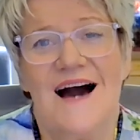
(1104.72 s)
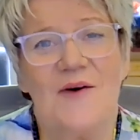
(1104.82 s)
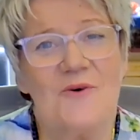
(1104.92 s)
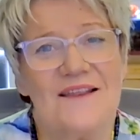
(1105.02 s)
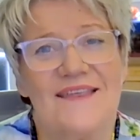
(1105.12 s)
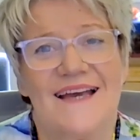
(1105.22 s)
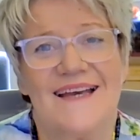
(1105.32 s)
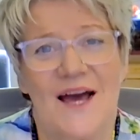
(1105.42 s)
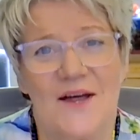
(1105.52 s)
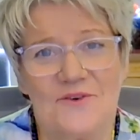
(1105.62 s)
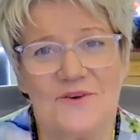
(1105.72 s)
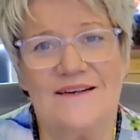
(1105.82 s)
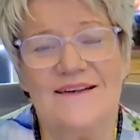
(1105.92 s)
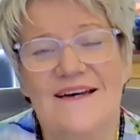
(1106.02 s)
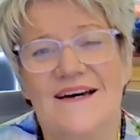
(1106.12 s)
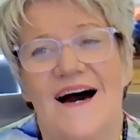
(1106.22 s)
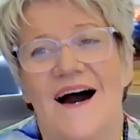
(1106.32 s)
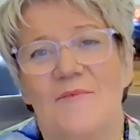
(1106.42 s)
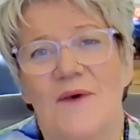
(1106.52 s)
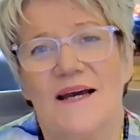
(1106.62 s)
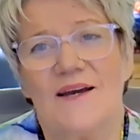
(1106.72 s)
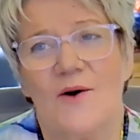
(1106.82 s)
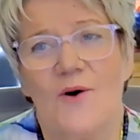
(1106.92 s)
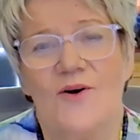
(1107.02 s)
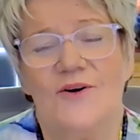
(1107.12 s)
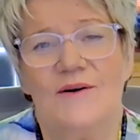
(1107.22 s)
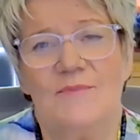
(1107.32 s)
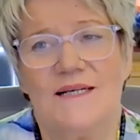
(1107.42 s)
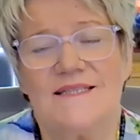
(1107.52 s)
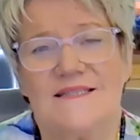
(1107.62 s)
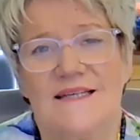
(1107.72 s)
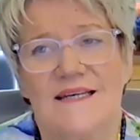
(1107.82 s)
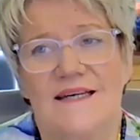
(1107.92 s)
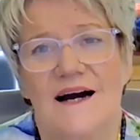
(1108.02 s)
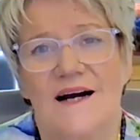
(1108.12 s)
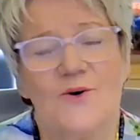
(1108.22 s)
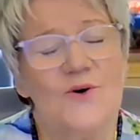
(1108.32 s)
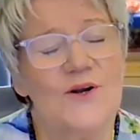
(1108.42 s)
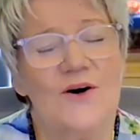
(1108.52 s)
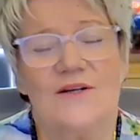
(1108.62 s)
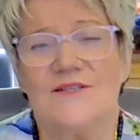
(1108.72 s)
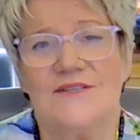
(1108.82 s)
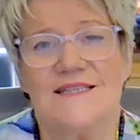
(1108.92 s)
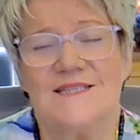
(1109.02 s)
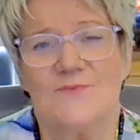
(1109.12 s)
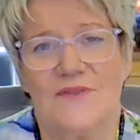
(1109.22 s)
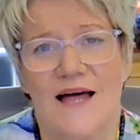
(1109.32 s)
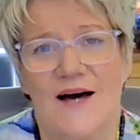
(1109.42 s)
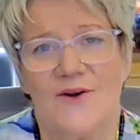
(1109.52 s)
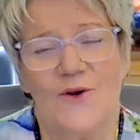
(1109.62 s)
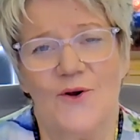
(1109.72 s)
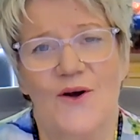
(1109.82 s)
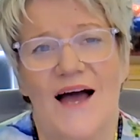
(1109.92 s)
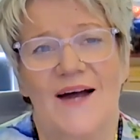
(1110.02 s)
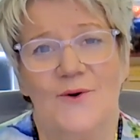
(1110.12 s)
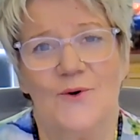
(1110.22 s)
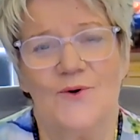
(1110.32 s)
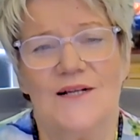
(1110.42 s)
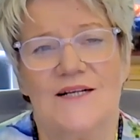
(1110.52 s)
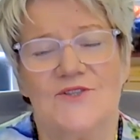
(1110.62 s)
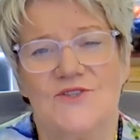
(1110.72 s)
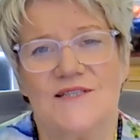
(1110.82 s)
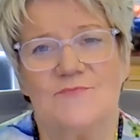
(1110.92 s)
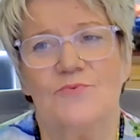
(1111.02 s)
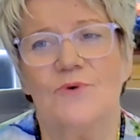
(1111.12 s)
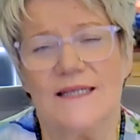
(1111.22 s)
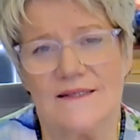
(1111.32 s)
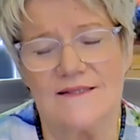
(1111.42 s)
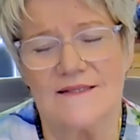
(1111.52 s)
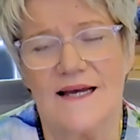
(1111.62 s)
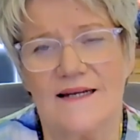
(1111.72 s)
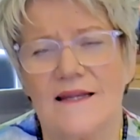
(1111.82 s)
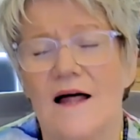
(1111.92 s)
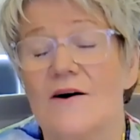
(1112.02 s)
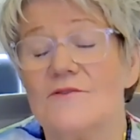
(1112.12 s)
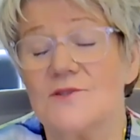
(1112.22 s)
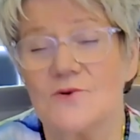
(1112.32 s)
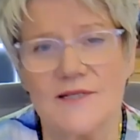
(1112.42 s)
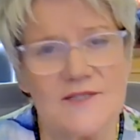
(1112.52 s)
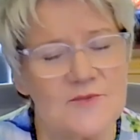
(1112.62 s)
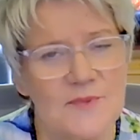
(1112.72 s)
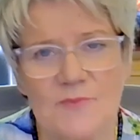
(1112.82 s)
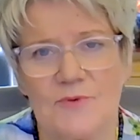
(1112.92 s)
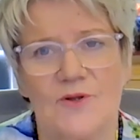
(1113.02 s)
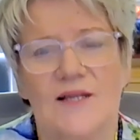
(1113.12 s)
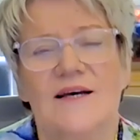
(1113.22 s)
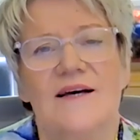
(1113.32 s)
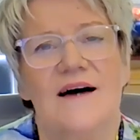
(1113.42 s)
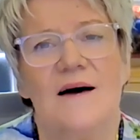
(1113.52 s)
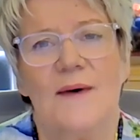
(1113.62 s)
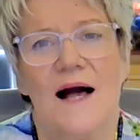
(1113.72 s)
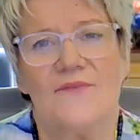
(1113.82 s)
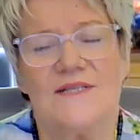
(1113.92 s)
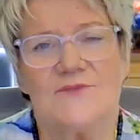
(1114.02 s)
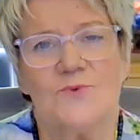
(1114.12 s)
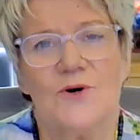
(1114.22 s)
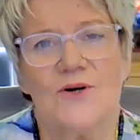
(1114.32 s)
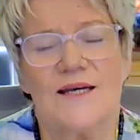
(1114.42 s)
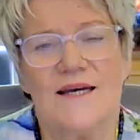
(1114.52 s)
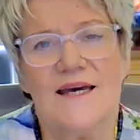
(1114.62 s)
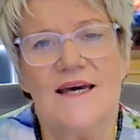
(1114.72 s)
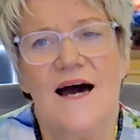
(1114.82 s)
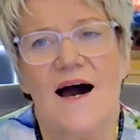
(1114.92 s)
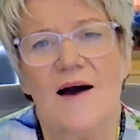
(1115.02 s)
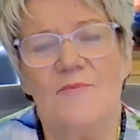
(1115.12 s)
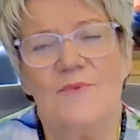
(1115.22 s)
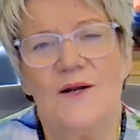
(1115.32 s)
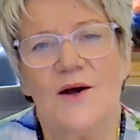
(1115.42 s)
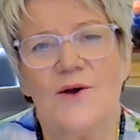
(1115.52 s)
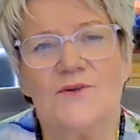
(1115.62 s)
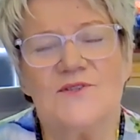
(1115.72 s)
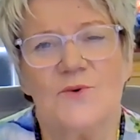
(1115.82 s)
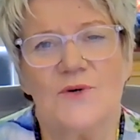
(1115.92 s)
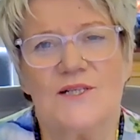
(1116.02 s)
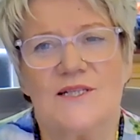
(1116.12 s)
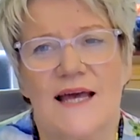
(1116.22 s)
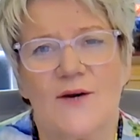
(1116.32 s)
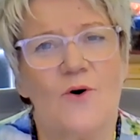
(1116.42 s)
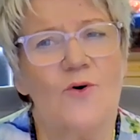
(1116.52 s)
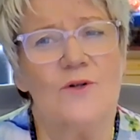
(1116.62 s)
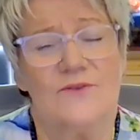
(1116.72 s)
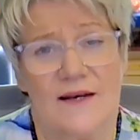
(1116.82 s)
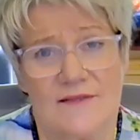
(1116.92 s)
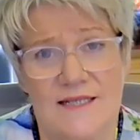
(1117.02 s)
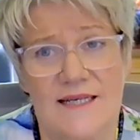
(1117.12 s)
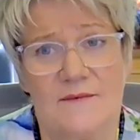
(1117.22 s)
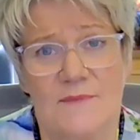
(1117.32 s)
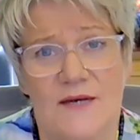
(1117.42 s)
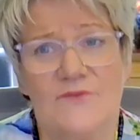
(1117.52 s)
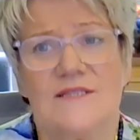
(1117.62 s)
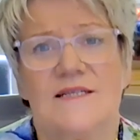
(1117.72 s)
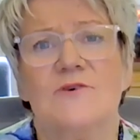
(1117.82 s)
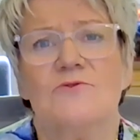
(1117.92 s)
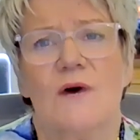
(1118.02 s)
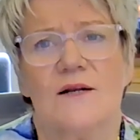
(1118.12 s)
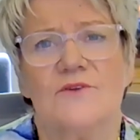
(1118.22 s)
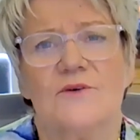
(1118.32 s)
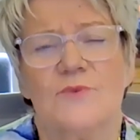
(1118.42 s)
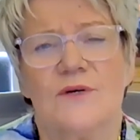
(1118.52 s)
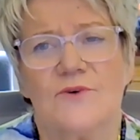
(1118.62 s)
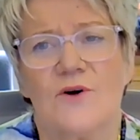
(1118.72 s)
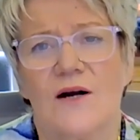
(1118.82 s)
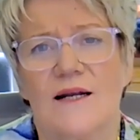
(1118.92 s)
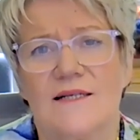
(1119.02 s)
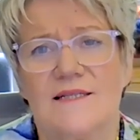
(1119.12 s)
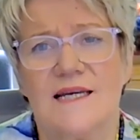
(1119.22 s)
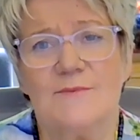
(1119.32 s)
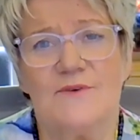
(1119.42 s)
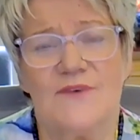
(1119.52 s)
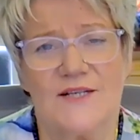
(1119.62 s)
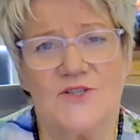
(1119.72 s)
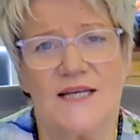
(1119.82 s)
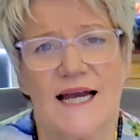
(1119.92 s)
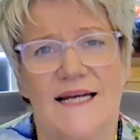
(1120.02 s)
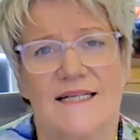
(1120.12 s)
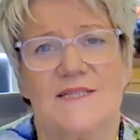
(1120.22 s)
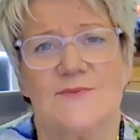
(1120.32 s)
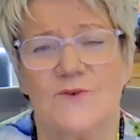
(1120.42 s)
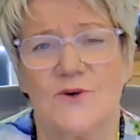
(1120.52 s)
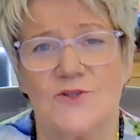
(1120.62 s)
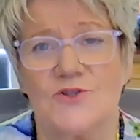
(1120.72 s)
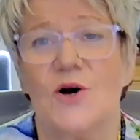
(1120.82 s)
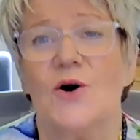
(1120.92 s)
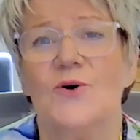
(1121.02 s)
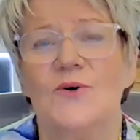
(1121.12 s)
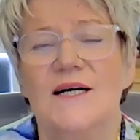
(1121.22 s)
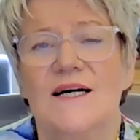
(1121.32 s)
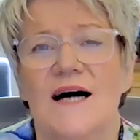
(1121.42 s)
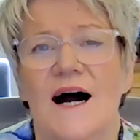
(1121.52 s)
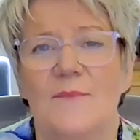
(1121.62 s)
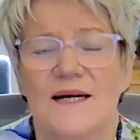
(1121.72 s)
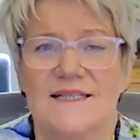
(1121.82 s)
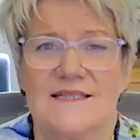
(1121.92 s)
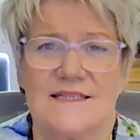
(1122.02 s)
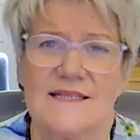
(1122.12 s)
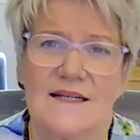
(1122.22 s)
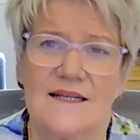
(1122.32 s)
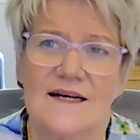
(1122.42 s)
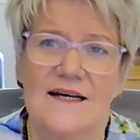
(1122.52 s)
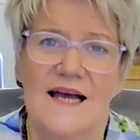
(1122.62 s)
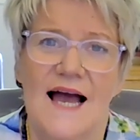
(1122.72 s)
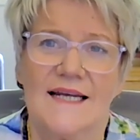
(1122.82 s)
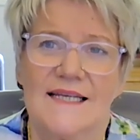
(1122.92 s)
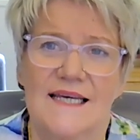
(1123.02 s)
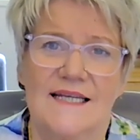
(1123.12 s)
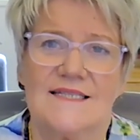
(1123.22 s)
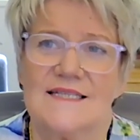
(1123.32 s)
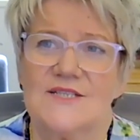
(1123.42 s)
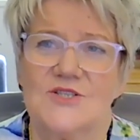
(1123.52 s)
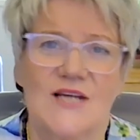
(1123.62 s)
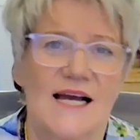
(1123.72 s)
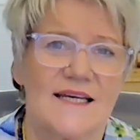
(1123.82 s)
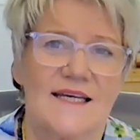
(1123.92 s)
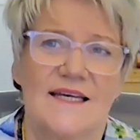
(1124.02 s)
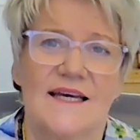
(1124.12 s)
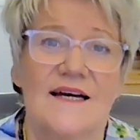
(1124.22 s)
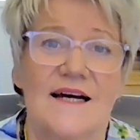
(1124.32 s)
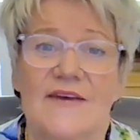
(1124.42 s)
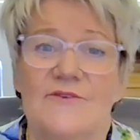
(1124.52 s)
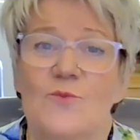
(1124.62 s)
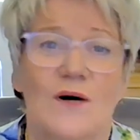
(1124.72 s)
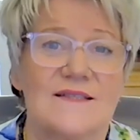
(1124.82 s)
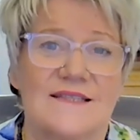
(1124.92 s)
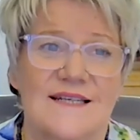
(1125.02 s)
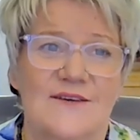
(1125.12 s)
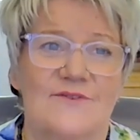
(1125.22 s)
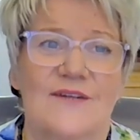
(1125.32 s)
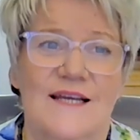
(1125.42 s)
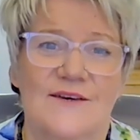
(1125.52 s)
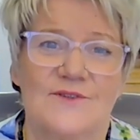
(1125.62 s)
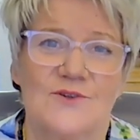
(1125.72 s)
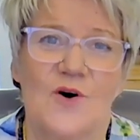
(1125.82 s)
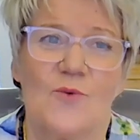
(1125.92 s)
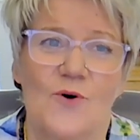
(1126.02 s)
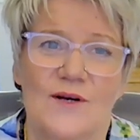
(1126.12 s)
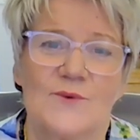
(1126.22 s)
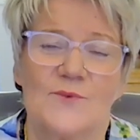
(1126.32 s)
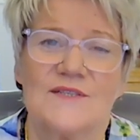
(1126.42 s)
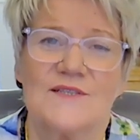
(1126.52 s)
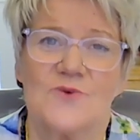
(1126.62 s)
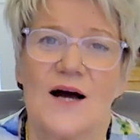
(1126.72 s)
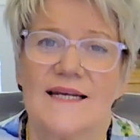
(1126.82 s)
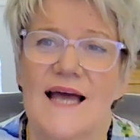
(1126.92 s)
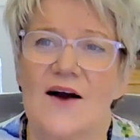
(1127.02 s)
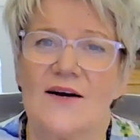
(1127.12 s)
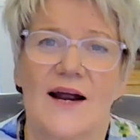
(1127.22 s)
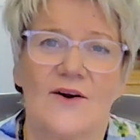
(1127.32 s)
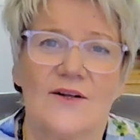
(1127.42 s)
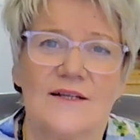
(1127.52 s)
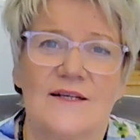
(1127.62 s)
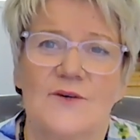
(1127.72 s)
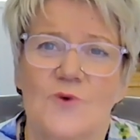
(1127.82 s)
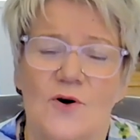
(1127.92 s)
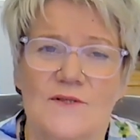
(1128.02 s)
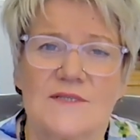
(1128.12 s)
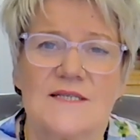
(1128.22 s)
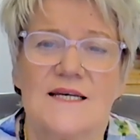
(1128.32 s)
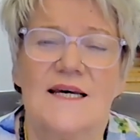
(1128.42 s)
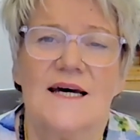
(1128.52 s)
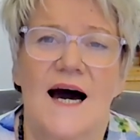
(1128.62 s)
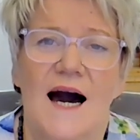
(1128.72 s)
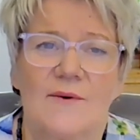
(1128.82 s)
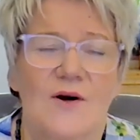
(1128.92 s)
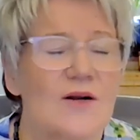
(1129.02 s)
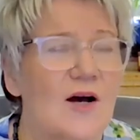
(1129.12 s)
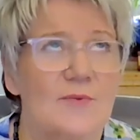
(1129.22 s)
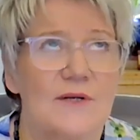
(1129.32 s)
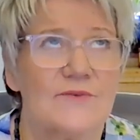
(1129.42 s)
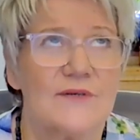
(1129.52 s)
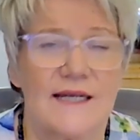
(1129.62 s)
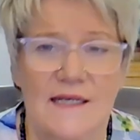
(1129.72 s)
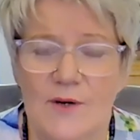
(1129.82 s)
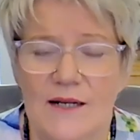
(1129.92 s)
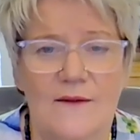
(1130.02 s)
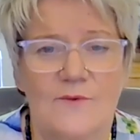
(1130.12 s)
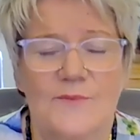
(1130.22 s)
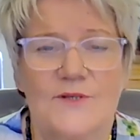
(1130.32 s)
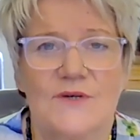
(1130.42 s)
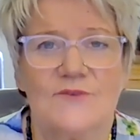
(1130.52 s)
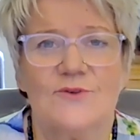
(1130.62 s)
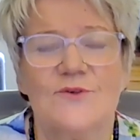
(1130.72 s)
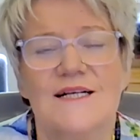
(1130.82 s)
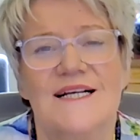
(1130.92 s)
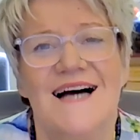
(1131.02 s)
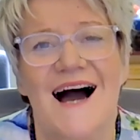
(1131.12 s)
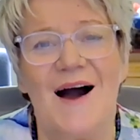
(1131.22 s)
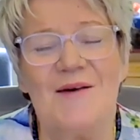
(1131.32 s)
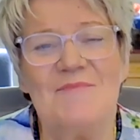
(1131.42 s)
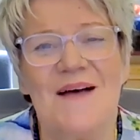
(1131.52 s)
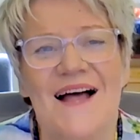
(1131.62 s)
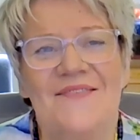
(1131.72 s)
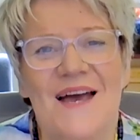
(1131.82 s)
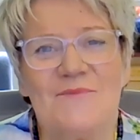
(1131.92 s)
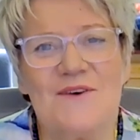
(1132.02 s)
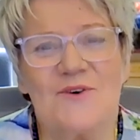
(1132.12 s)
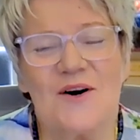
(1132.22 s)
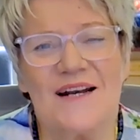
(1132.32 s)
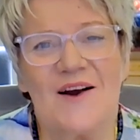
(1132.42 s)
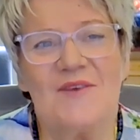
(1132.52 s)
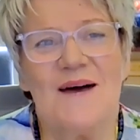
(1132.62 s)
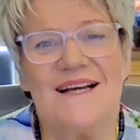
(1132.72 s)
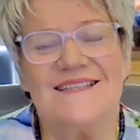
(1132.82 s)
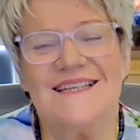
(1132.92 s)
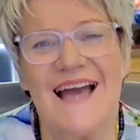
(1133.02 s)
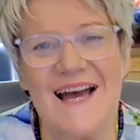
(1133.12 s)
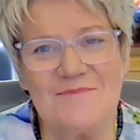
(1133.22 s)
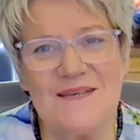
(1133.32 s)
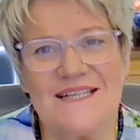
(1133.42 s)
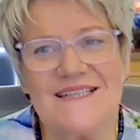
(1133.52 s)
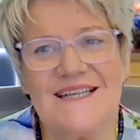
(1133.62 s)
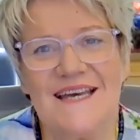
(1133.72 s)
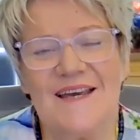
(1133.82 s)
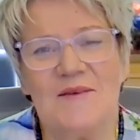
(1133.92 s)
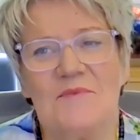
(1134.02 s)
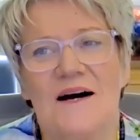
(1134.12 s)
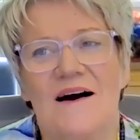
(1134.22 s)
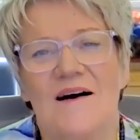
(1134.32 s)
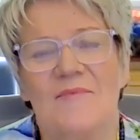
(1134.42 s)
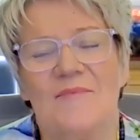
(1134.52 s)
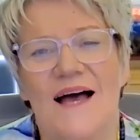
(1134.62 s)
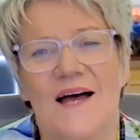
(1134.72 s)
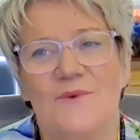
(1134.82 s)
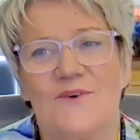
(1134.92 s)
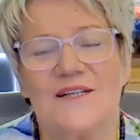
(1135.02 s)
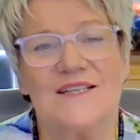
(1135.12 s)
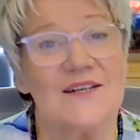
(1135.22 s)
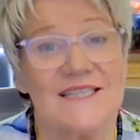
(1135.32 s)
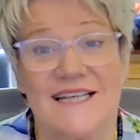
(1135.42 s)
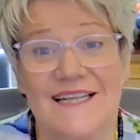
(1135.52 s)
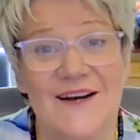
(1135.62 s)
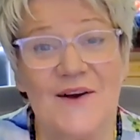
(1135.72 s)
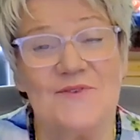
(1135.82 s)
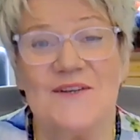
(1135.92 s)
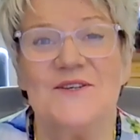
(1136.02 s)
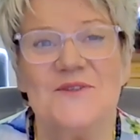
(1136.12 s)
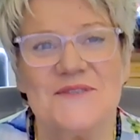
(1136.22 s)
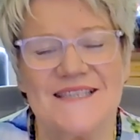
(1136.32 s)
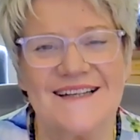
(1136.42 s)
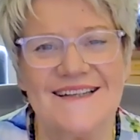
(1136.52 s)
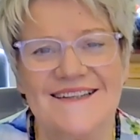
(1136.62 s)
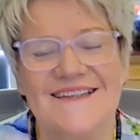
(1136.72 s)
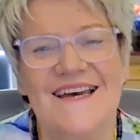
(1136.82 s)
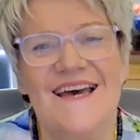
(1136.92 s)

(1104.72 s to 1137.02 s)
I want to thank Catherine, my co-owner and bestie. I could not do this without her at all. And she's brilliant and loves talking to people about this work. But I also want to thank all of our team, every single one of them. We've got a team of educators. We've got Joe and Estella and Kit and Jackie, even ones that have left or not working with us right now, Carolyn and Roz. God, I hope I don't forget anybody. That would be dreadful. And then we've got our amazing admin team, and we've got, you know, Tilly over in New Zealand.